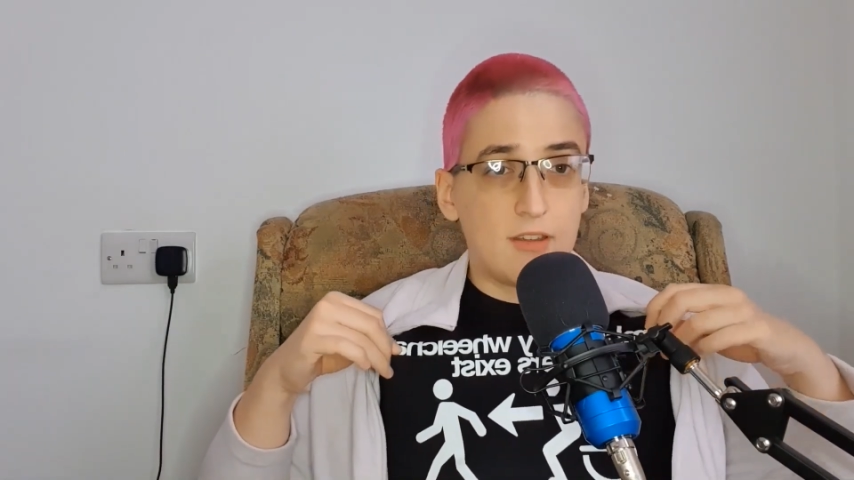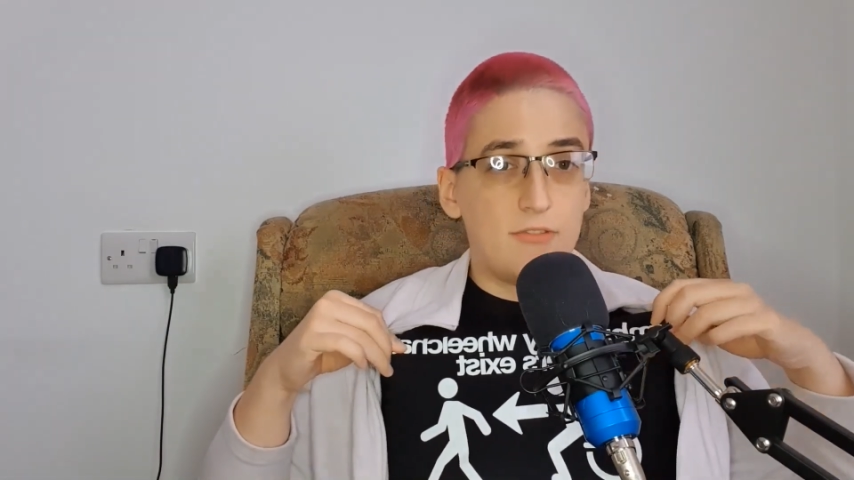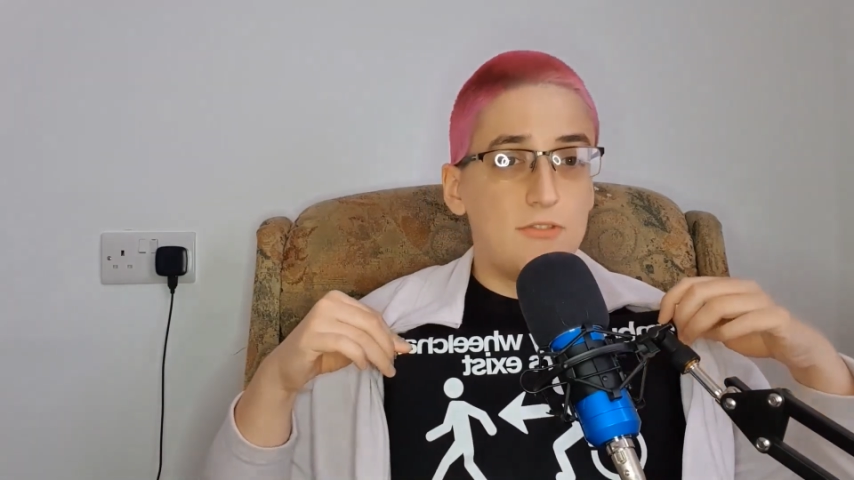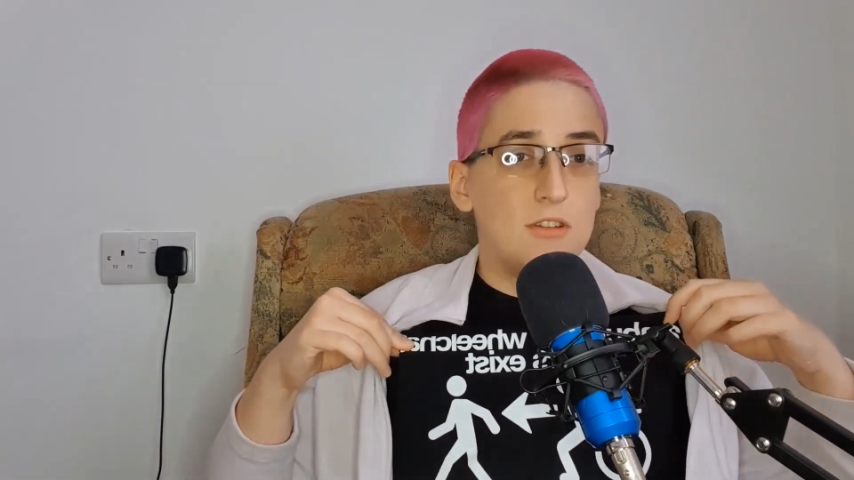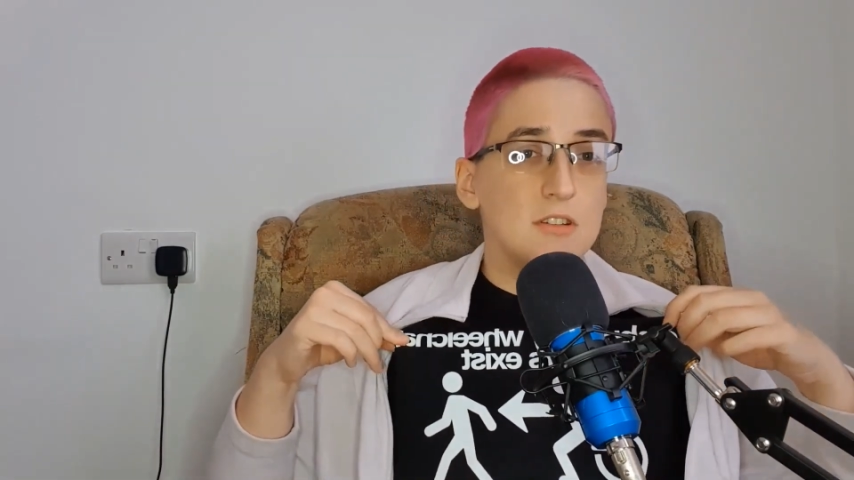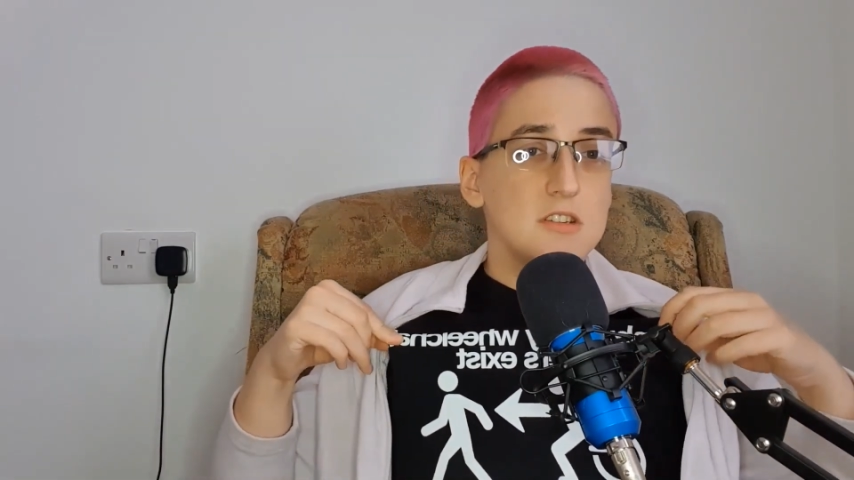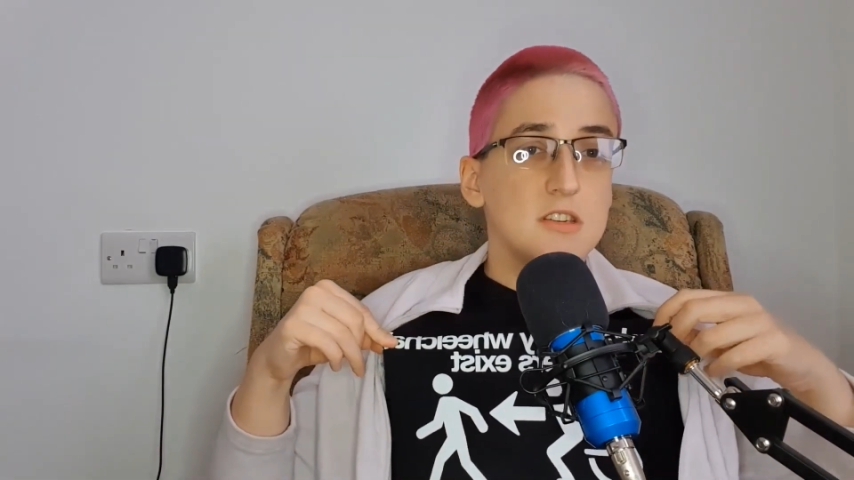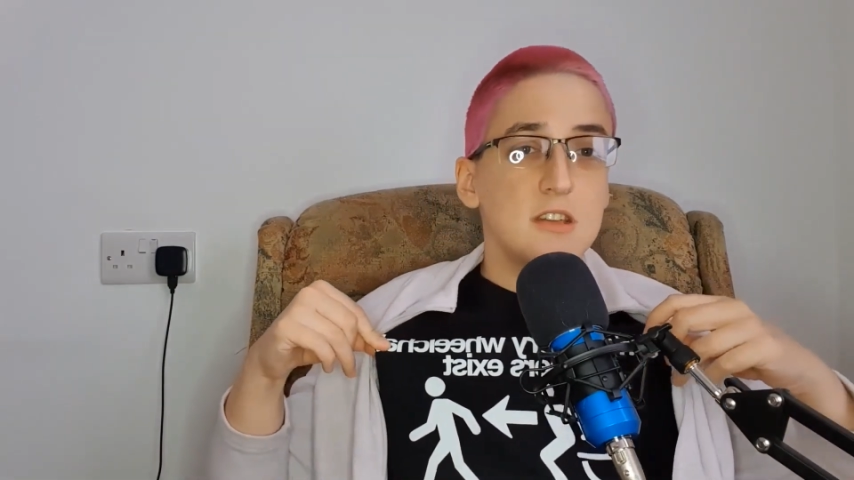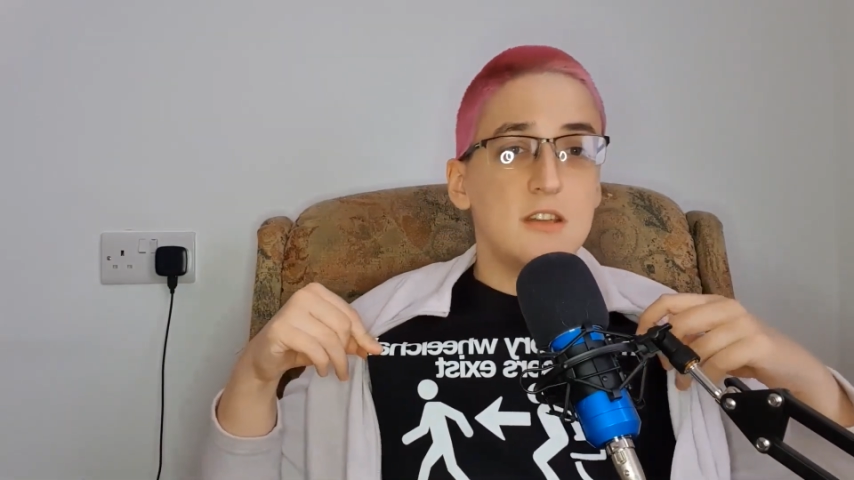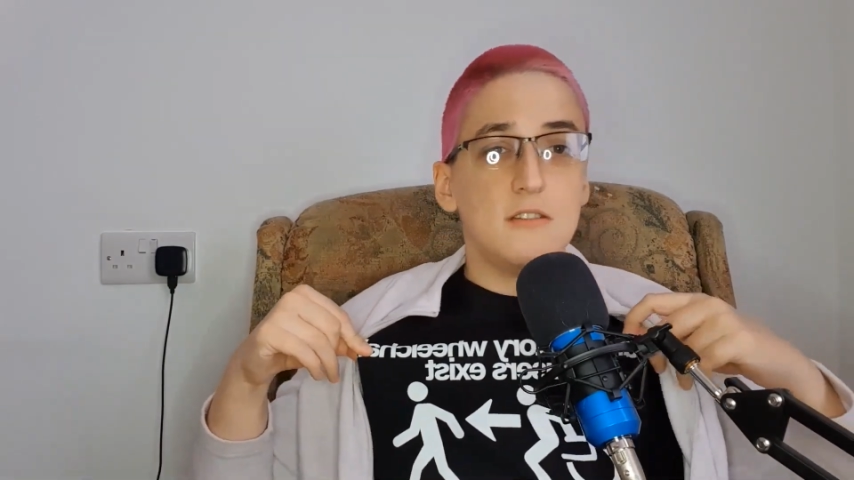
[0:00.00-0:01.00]
If you can
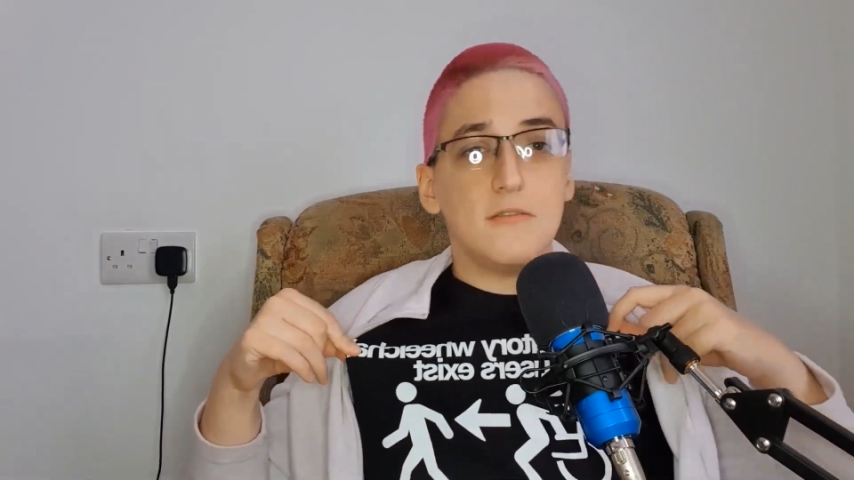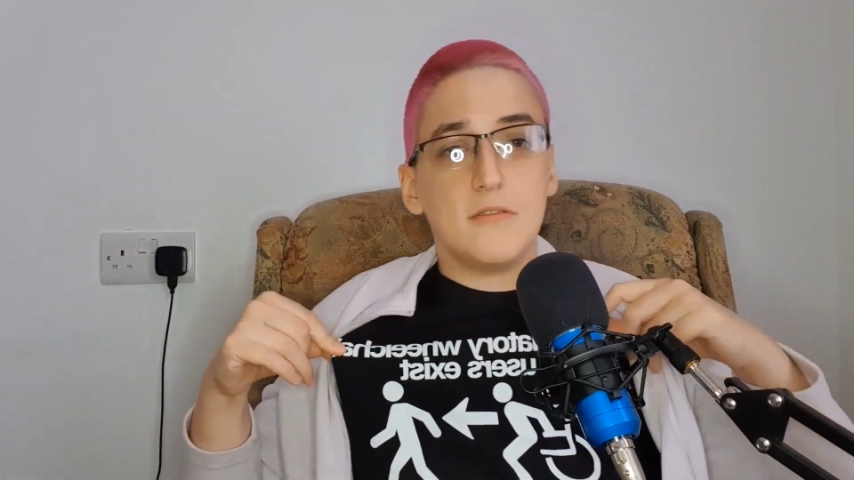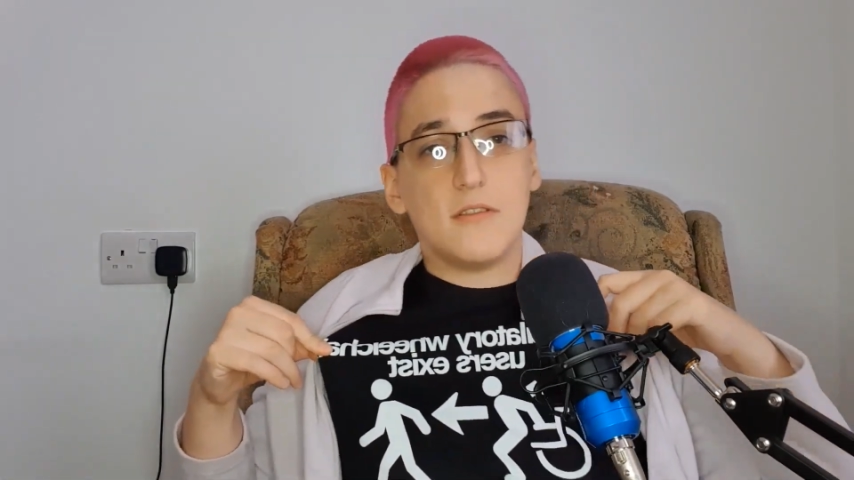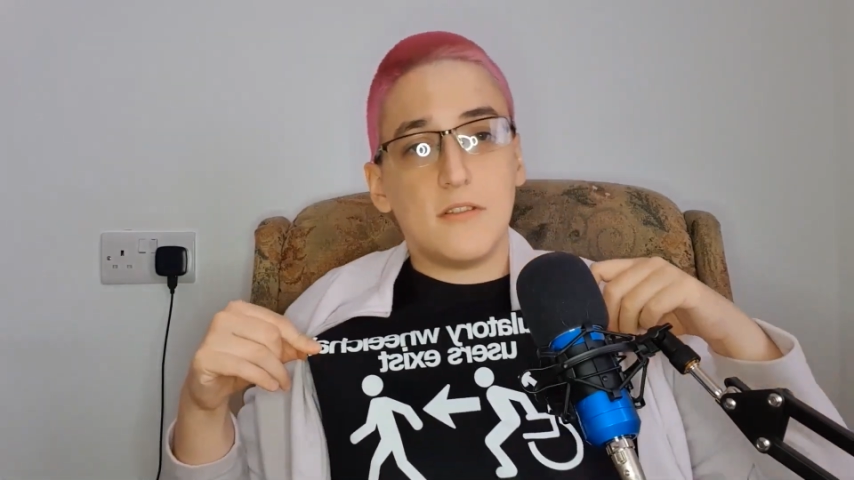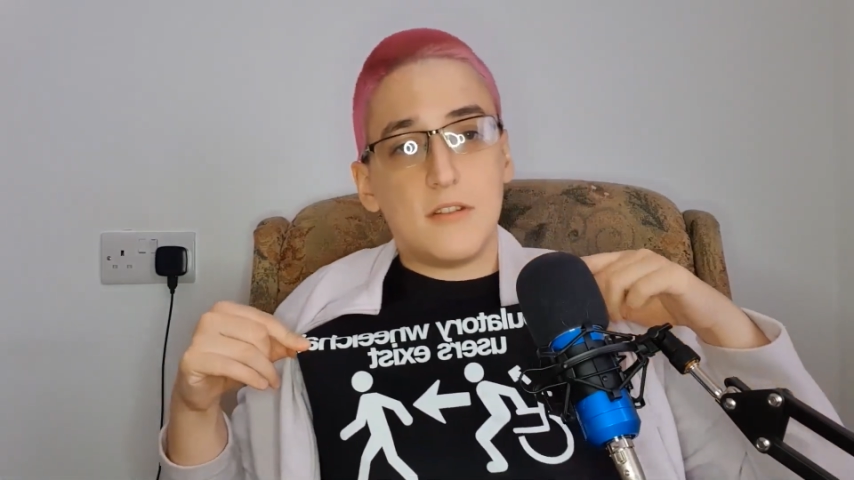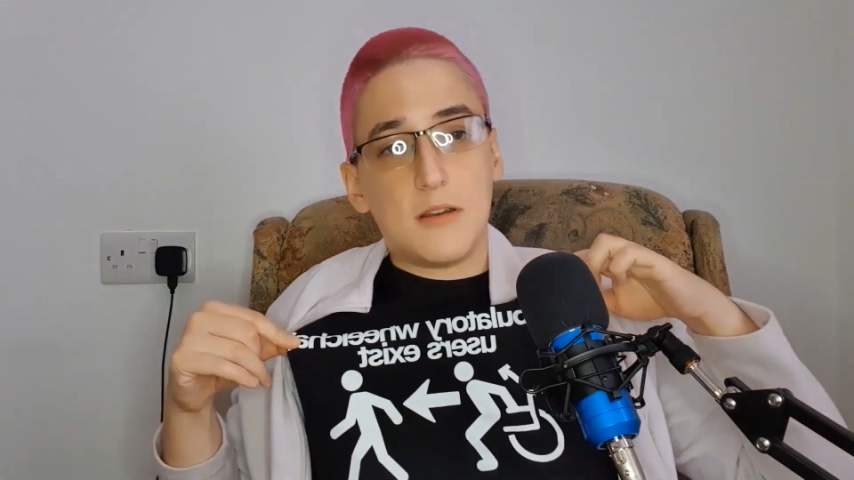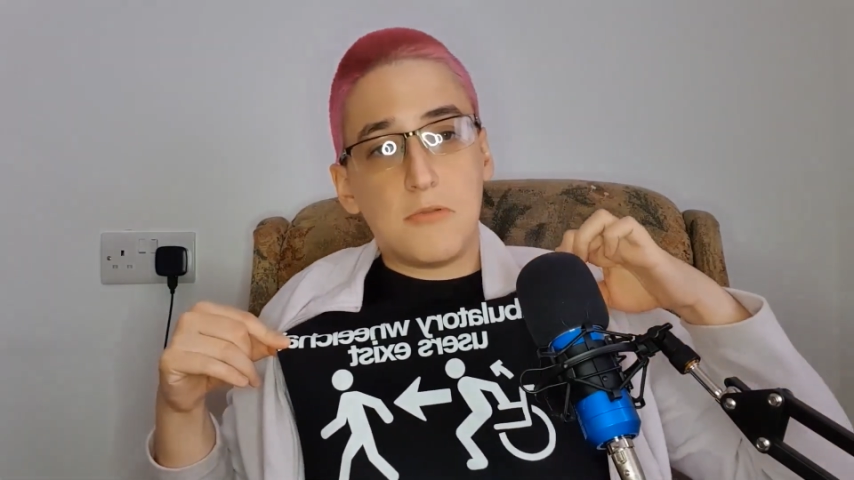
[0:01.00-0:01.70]
see, you